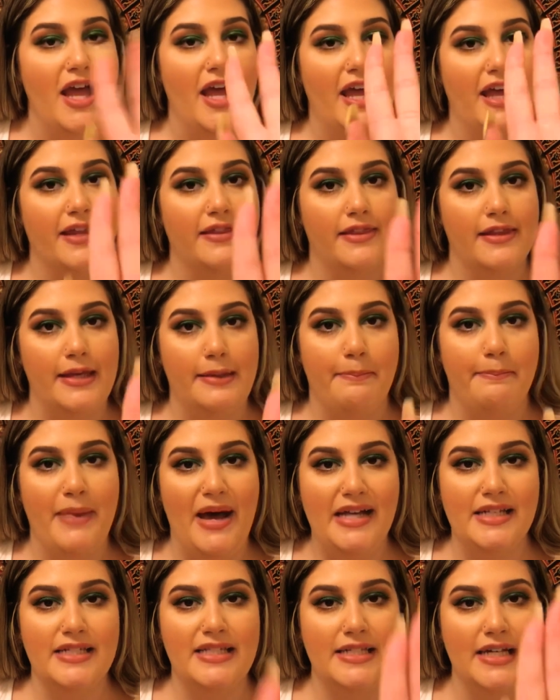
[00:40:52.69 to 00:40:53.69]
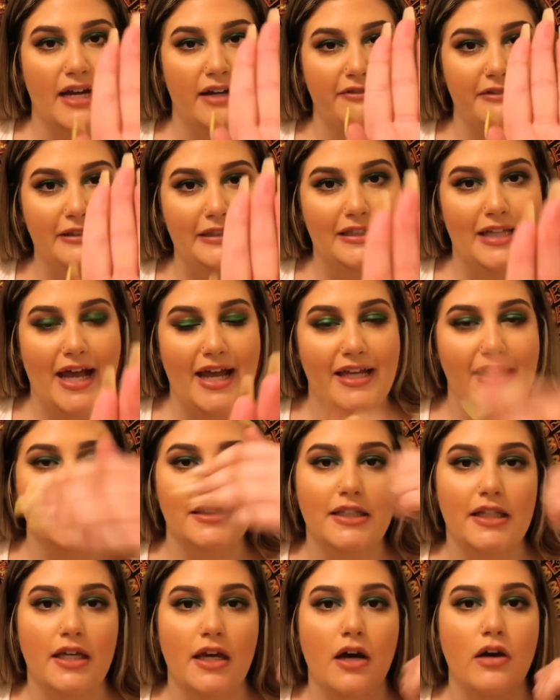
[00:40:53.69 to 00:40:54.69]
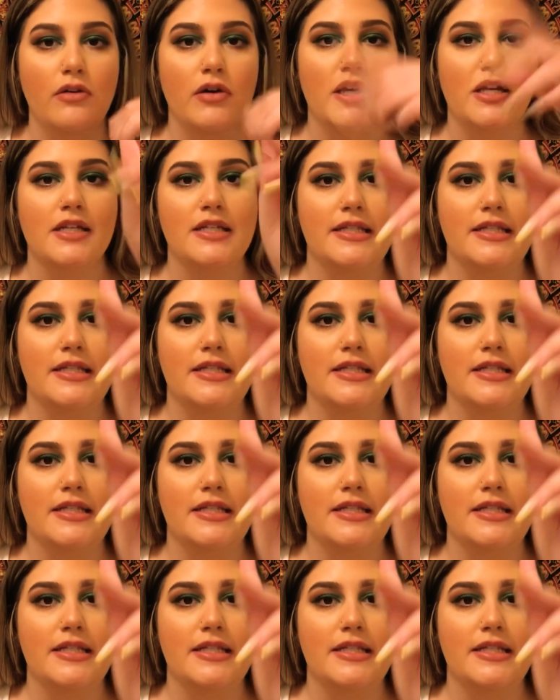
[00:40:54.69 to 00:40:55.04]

in the best of light, Leo,